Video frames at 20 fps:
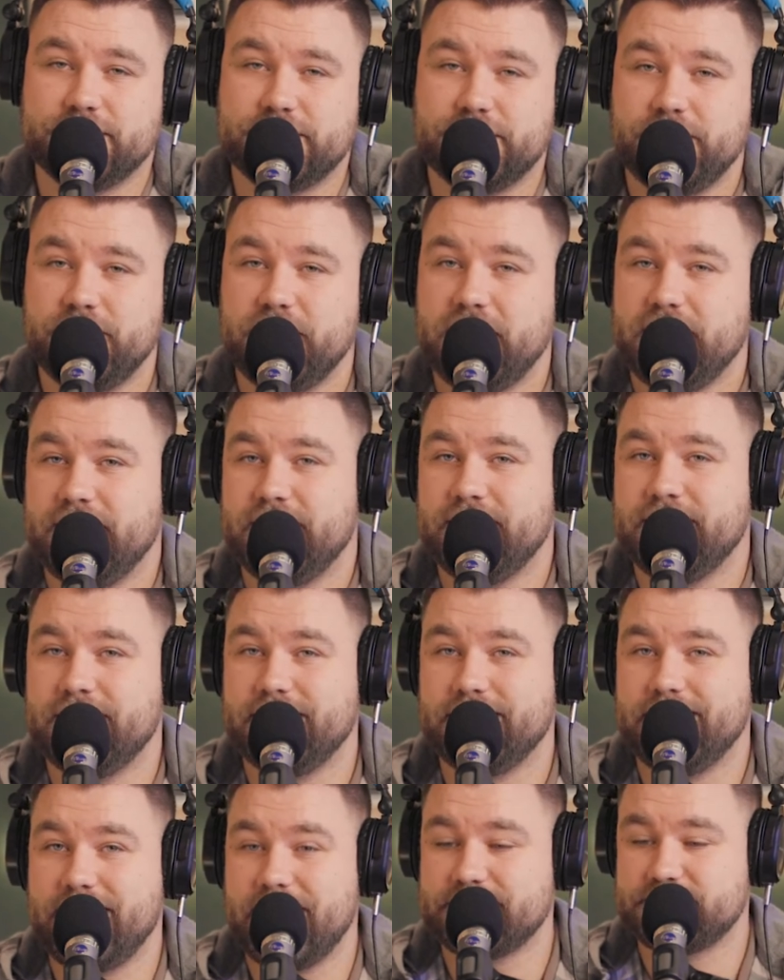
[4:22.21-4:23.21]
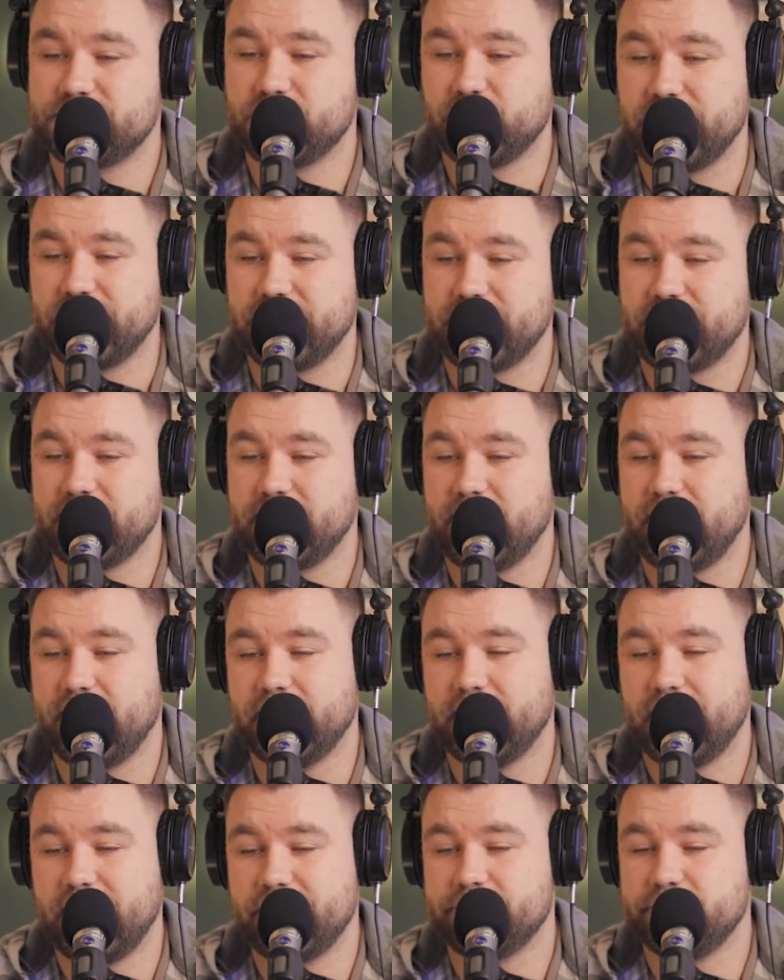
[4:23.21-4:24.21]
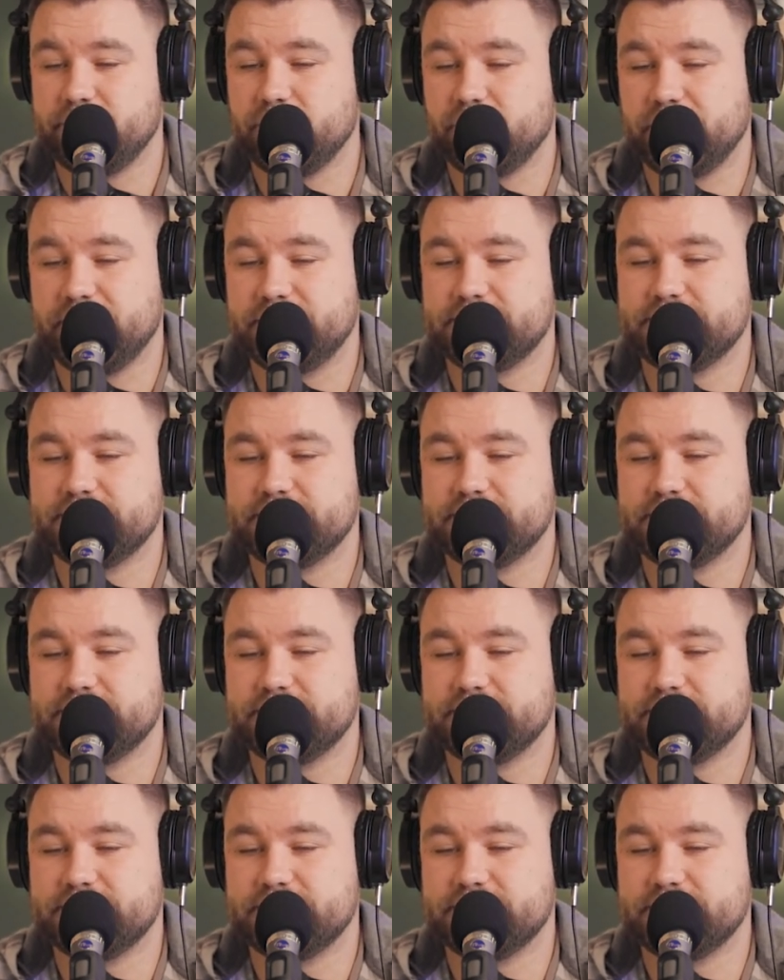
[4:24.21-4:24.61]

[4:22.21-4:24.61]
Tune in next week and every week